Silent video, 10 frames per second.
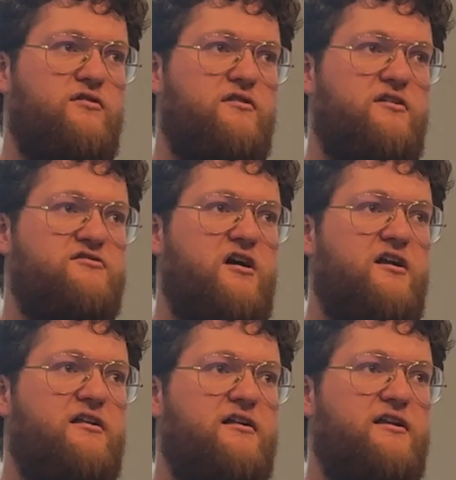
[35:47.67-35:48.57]

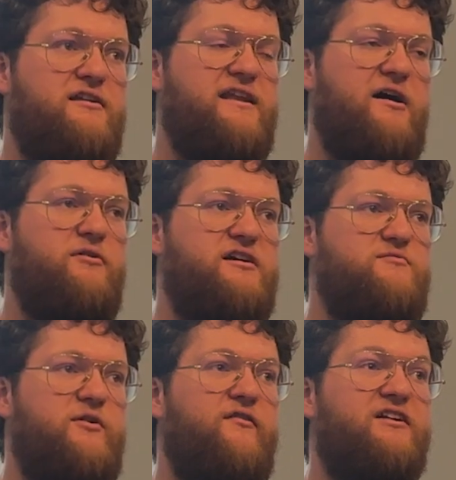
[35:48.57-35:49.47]
nowadays
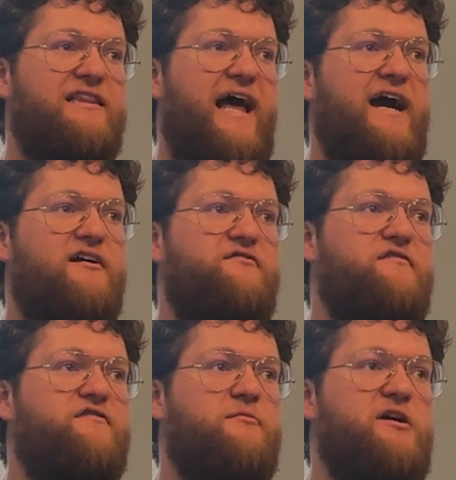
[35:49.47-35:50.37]
we don't have a lack of
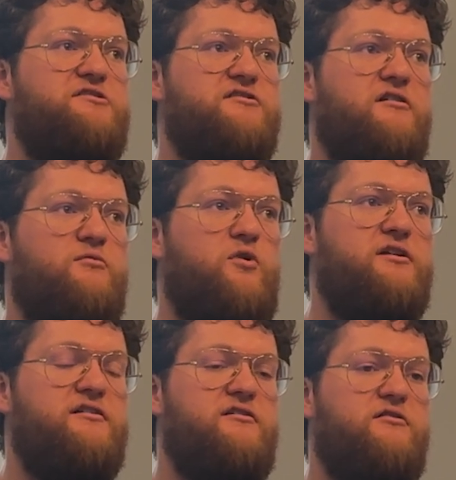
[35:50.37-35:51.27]
information on what
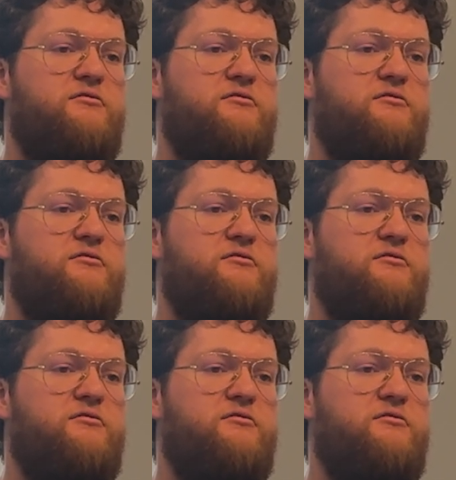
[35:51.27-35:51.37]
to do.